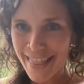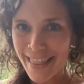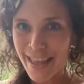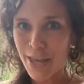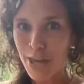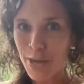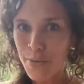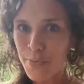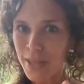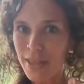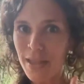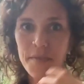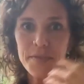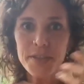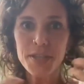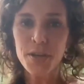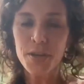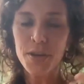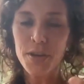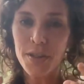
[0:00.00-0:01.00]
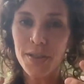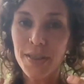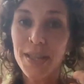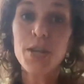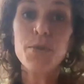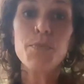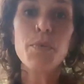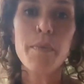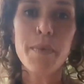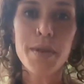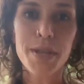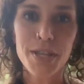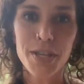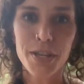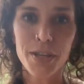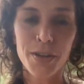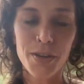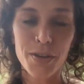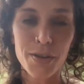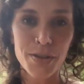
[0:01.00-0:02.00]
that you would love to lead women's
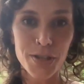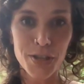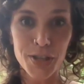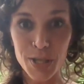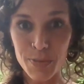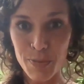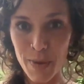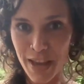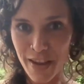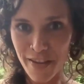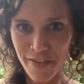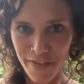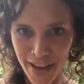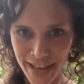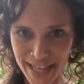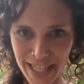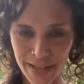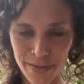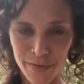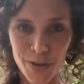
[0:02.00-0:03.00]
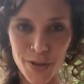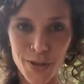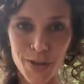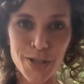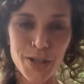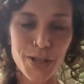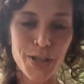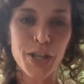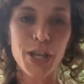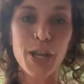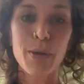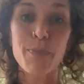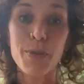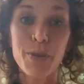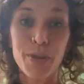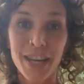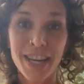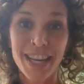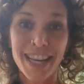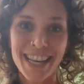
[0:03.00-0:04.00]
circles or speak at festivals or to
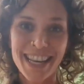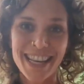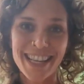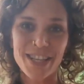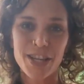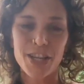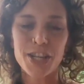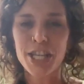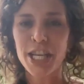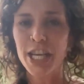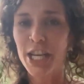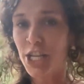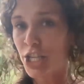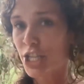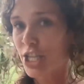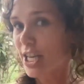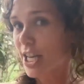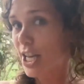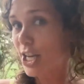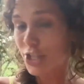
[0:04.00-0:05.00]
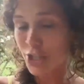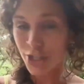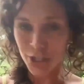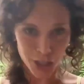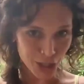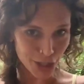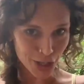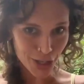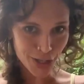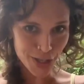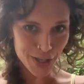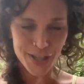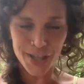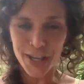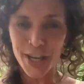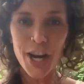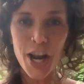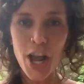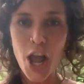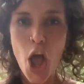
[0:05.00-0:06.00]
communities or teach teenage girls
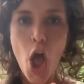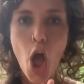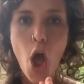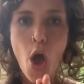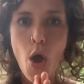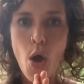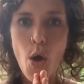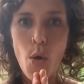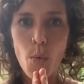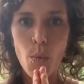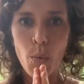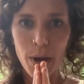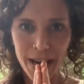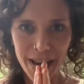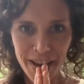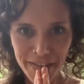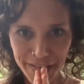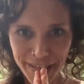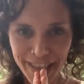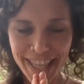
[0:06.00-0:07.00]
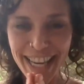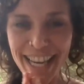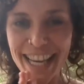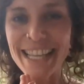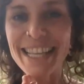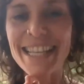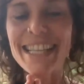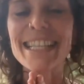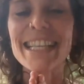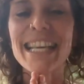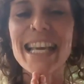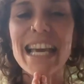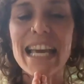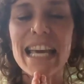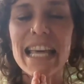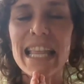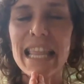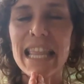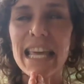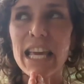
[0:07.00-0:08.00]
or whatever it is
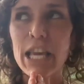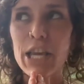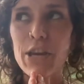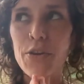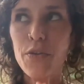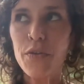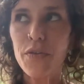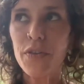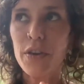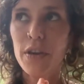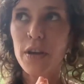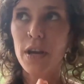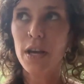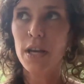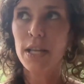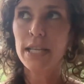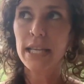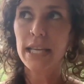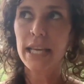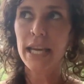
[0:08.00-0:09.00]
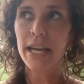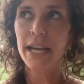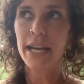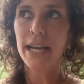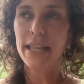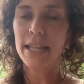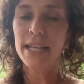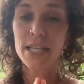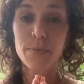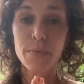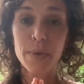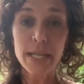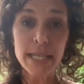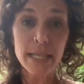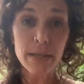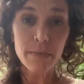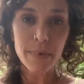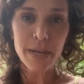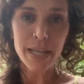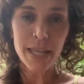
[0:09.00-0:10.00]
that you feel called to carry this
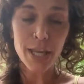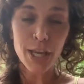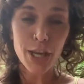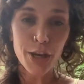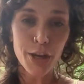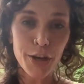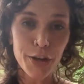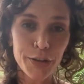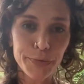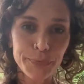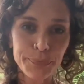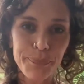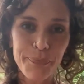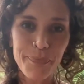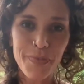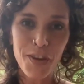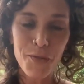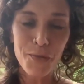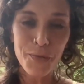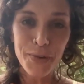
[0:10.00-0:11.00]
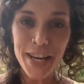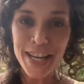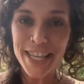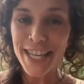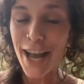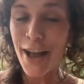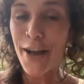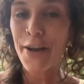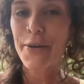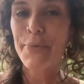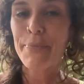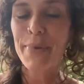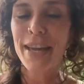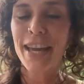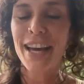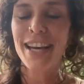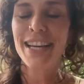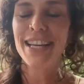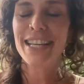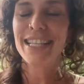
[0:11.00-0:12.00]
wisdom with you, reach out,
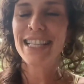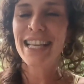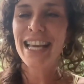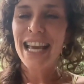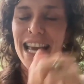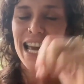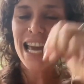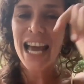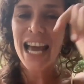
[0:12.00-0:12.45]
because